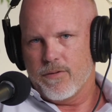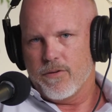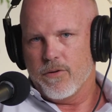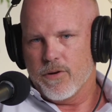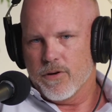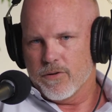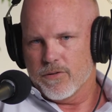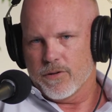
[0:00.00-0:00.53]
2
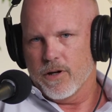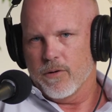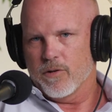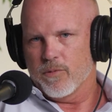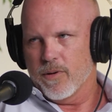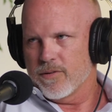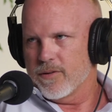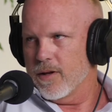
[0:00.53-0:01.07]
years ago,
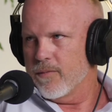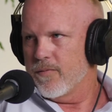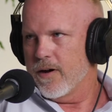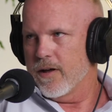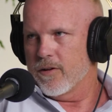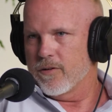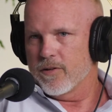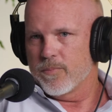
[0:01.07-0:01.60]
was my
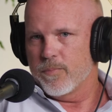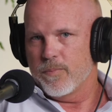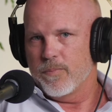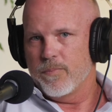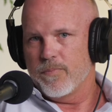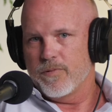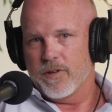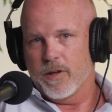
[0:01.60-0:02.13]
stepfather, just
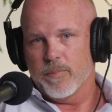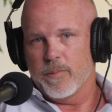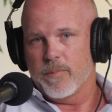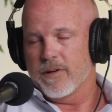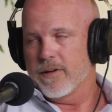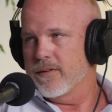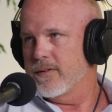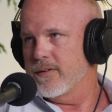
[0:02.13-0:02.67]
simply
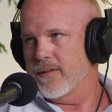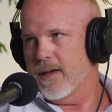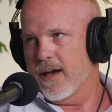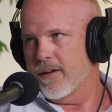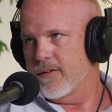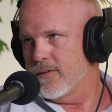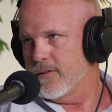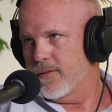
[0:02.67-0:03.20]
because of his
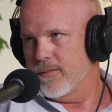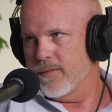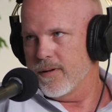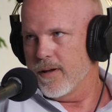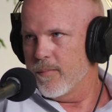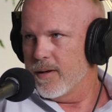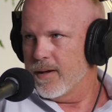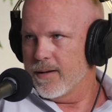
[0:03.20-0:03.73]
attitude.
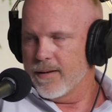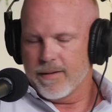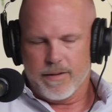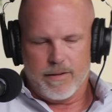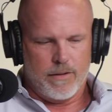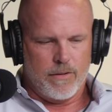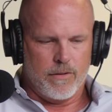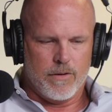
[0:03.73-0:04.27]
I mean,
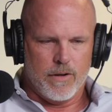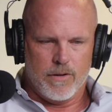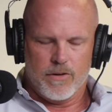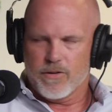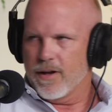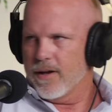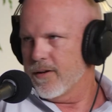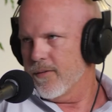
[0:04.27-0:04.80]
couldn't
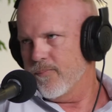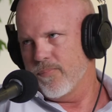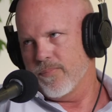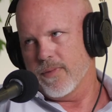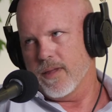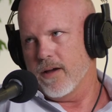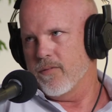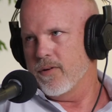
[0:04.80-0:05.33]
shake him
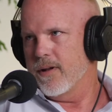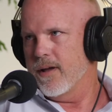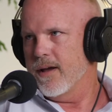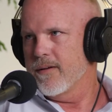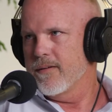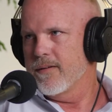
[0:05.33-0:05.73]
every day.